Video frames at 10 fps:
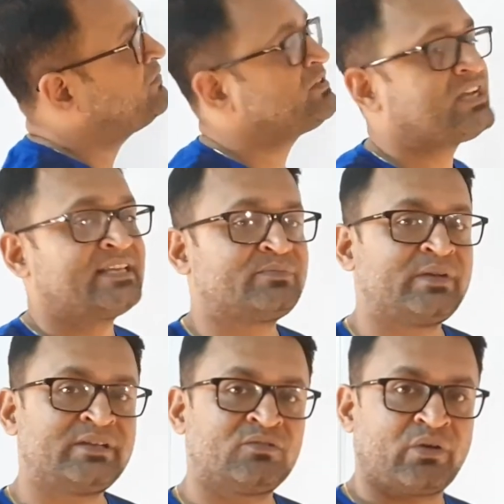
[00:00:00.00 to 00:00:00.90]
which has
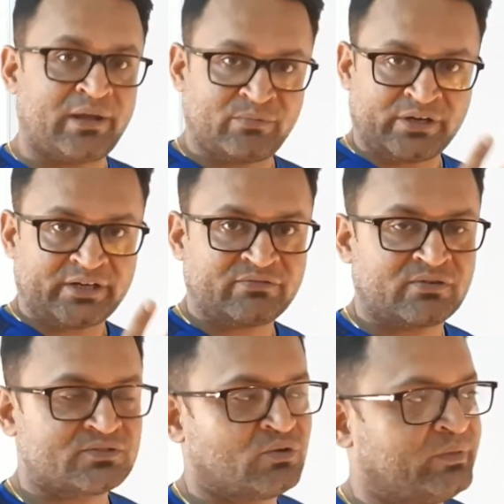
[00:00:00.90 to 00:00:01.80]
been corroborated for
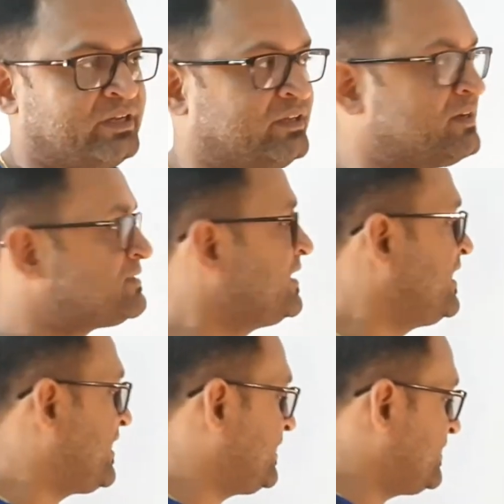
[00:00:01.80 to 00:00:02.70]
so many years,
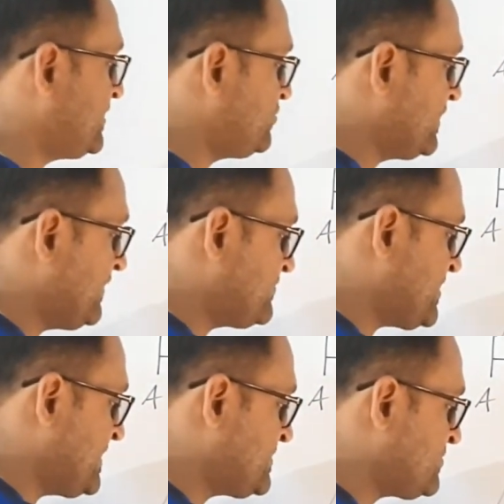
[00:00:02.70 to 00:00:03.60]
rather than to give
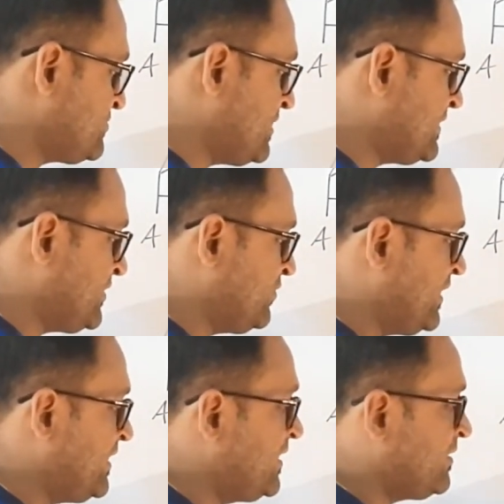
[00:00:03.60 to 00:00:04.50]
chance to a
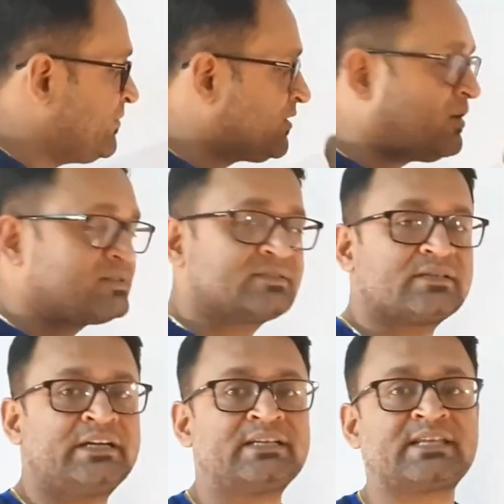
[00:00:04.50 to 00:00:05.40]
theory because
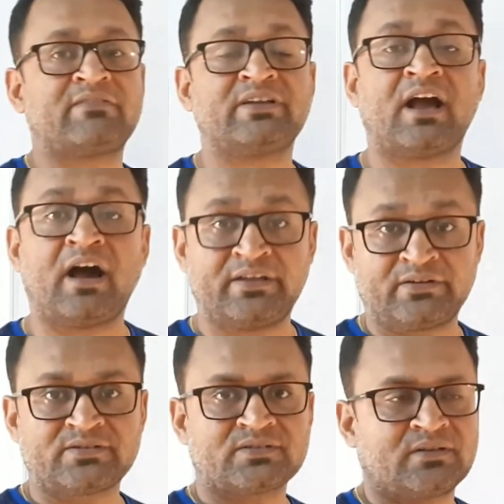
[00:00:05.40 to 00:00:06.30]
it is having high
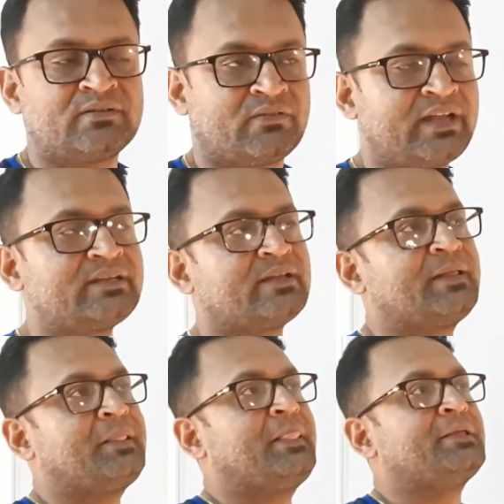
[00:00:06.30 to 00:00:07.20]
risk, right?
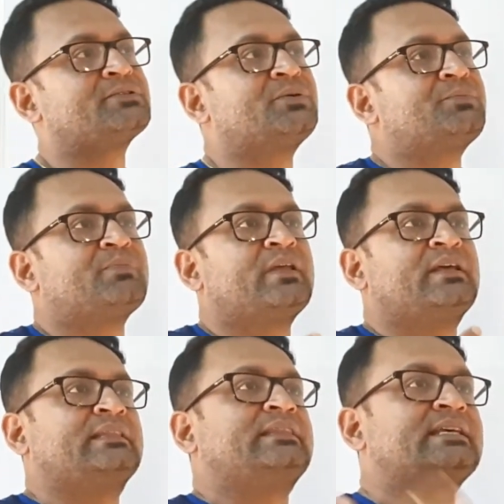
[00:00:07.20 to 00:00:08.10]
So
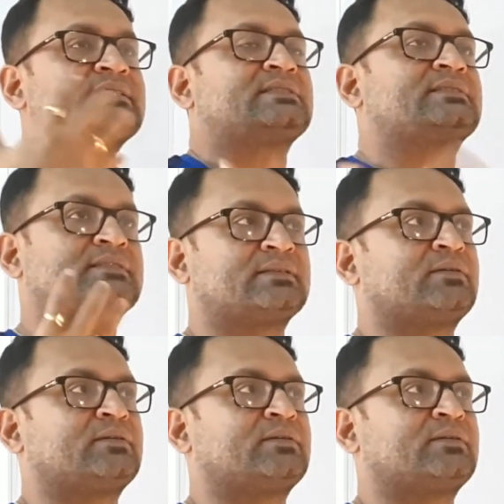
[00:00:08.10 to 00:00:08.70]
this